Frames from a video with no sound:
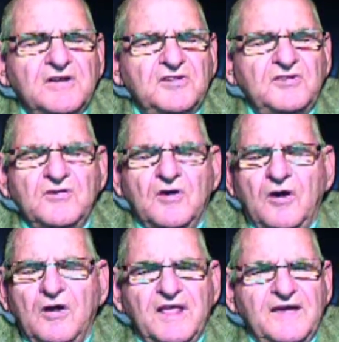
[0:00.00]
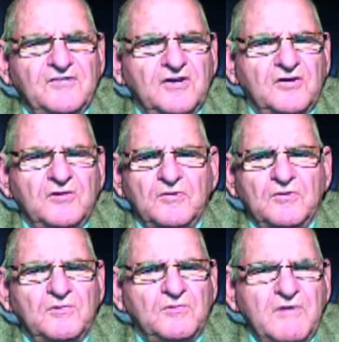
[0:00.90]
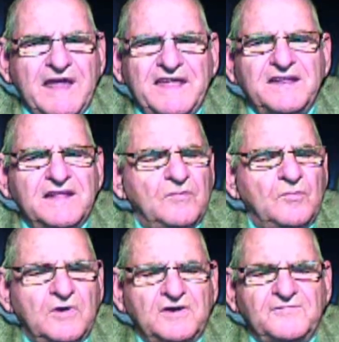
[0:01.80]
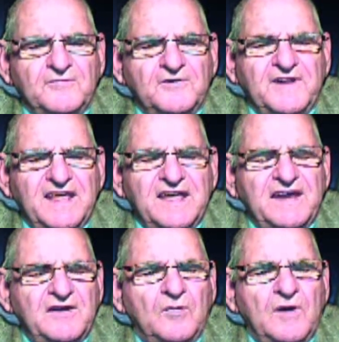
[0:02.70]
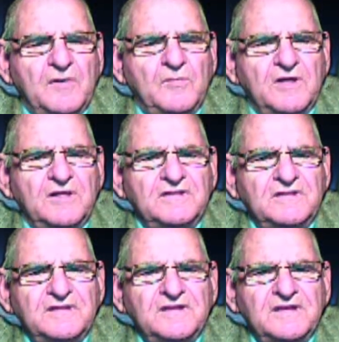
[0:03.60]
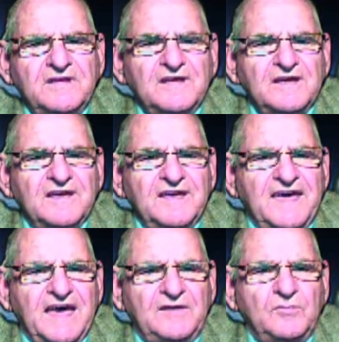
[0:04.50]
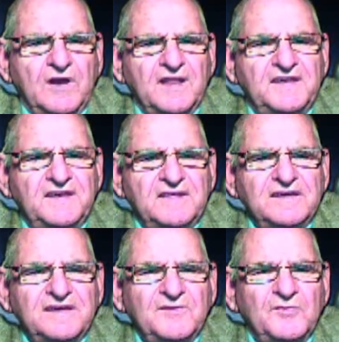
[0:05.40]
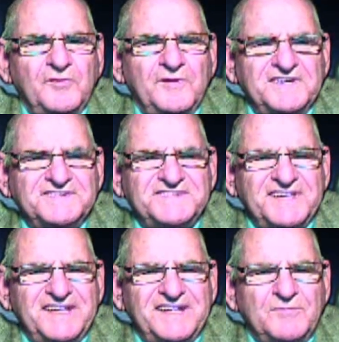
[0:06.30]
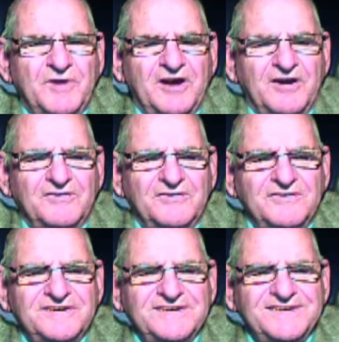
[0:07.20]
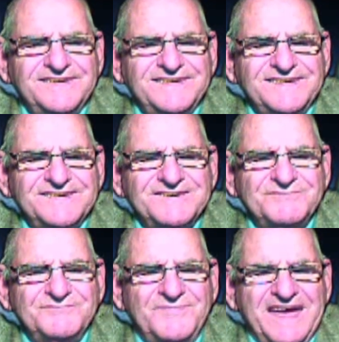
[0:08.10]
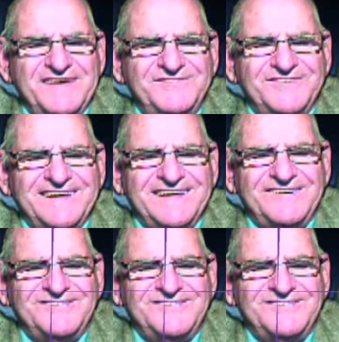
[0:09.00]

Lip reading: You all have a great and wonderful day. I know I will. God willing, we'll see you tomorrow. Bye for now.